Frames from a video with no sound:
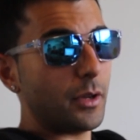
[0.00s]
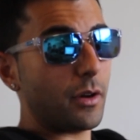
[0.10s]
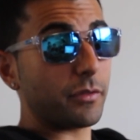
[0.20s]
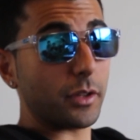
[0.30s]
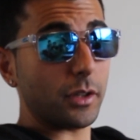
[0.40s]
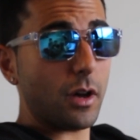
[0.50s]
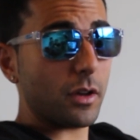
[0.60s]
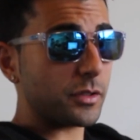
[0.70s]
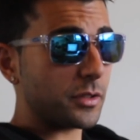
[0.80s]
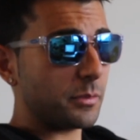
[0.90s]

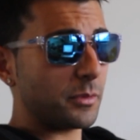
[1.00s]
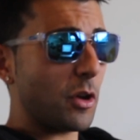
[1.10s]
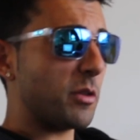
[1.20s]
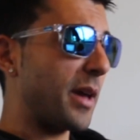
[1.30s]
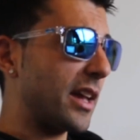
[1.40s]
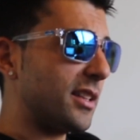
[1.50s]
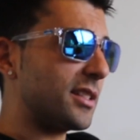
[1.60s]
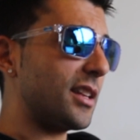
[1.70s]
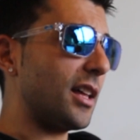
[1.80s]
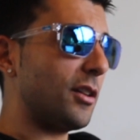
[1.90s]
loss, going back
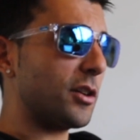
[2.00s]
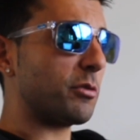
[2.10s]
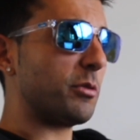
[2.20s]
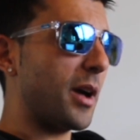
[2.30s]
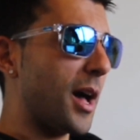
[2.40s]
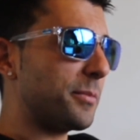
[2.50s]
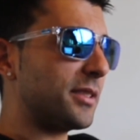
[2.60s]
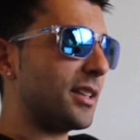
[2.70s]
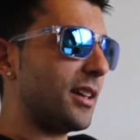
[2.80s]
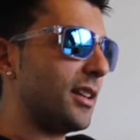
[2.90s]
into that locker room
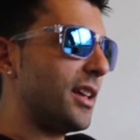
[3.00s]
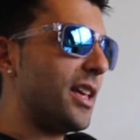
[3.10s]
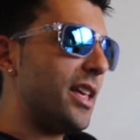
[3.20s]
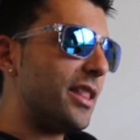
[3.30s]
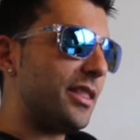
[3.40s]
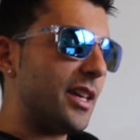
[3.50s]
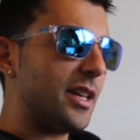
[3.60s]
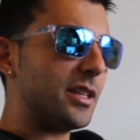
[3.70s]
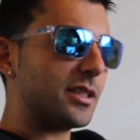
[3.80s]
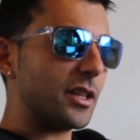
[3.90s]
upset,
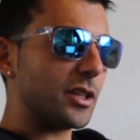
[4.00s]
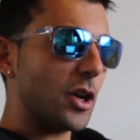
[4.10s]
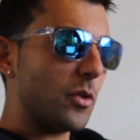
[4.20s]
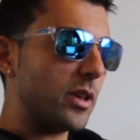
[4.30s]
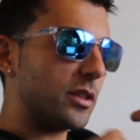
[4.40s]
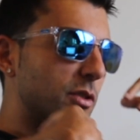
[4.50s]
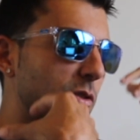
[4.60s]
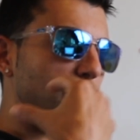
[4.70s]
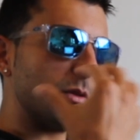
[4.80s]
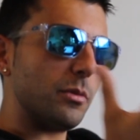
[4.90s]
these are going
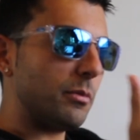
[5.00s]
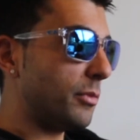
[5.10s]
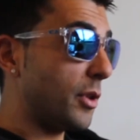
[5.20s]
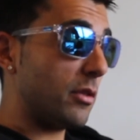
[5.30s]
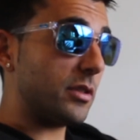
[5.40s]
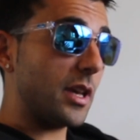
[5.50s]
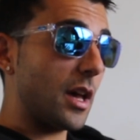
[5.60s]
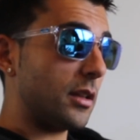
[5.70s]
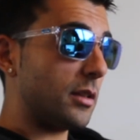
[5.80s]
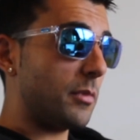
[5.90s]
to, no
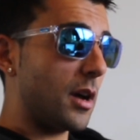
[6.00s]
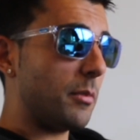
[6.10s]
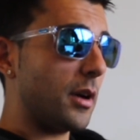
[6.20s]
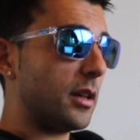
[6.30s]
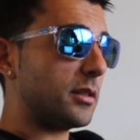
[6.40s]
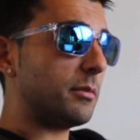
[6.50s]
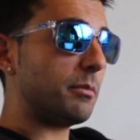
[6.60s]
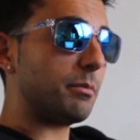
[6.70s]
doubt in my mind,